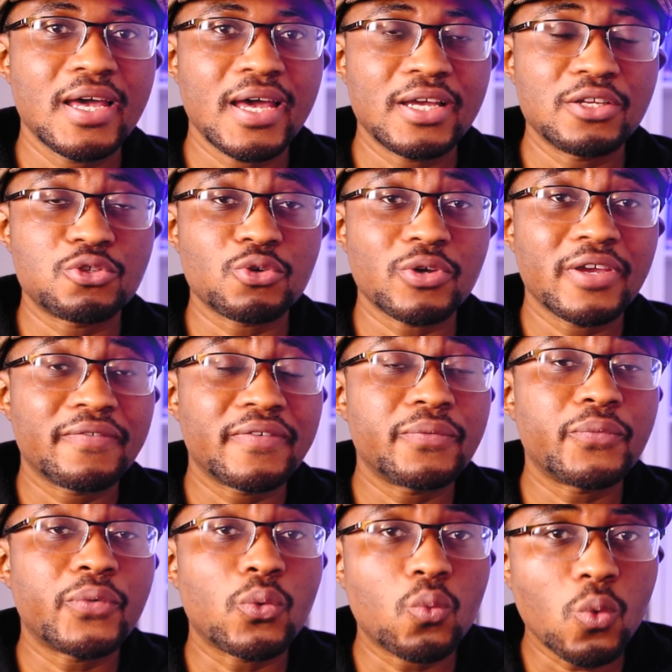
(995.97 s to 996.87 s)
and to
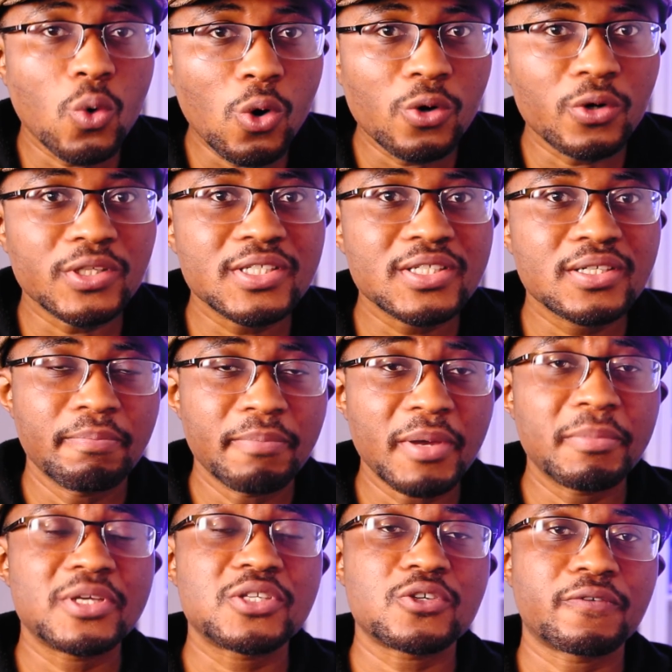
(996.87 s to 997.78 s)
even reward
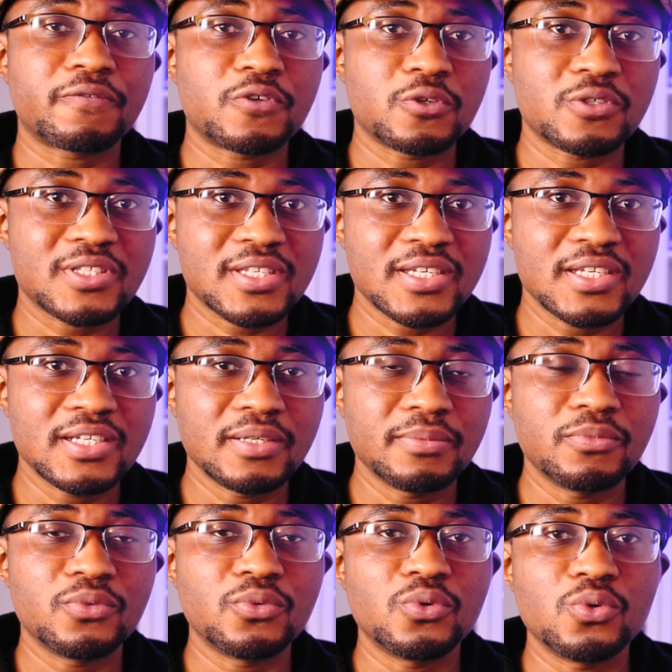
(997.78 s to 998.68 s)
members of your
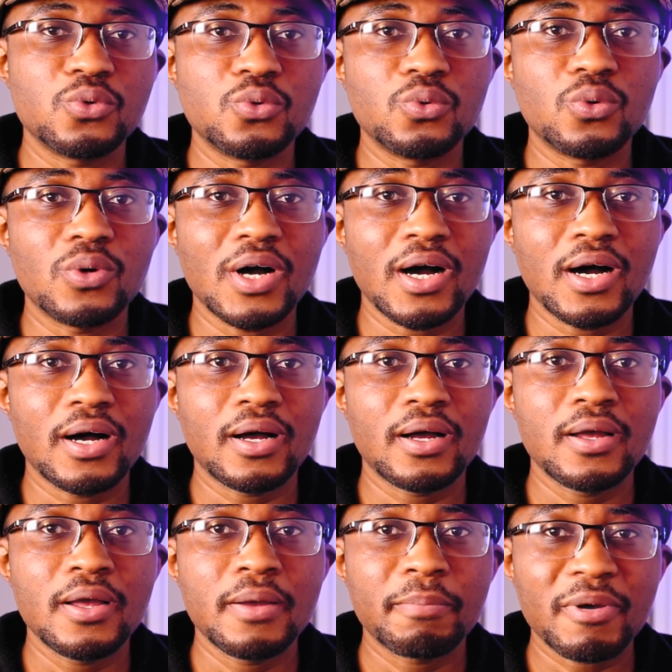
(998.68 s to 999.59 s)
team who are
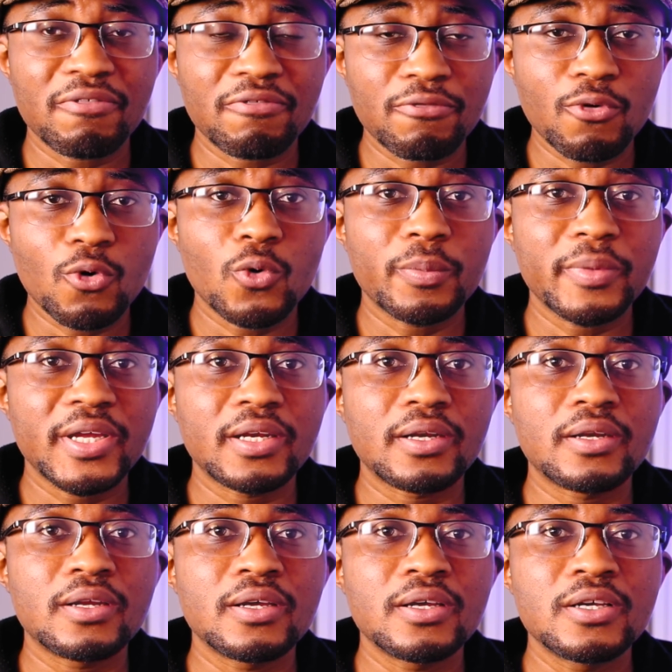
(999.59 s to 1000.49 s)

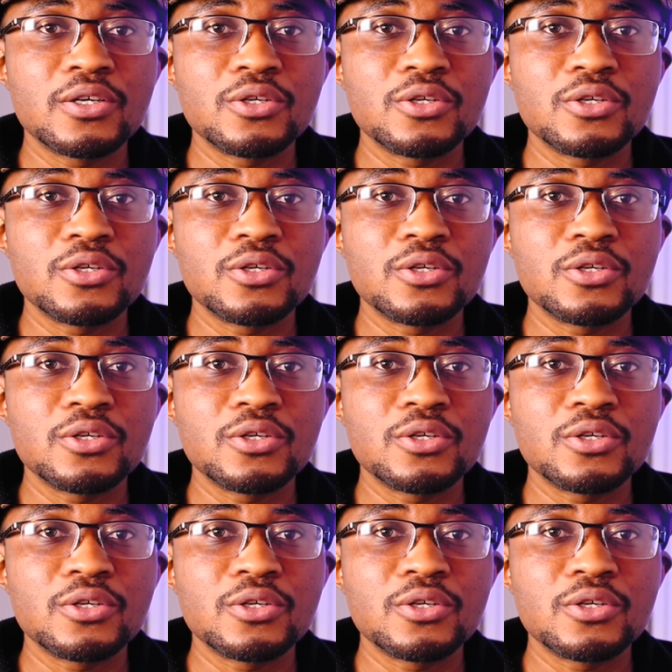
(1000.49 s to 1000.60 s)
performing